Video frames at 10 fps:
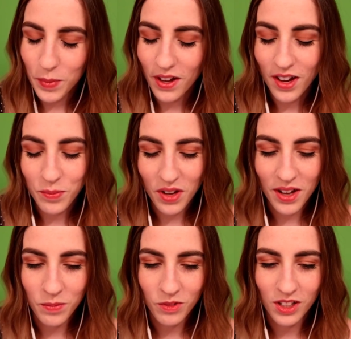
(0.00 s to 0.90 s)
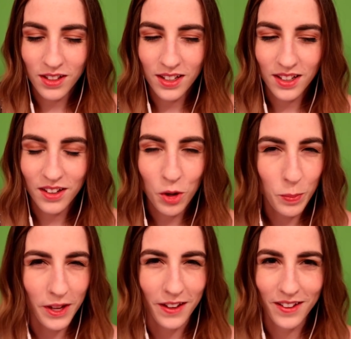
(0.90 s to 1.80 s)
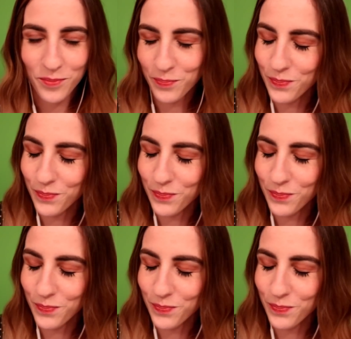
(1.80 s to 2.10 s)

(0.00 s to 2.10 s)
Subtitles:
but I'm really hoping.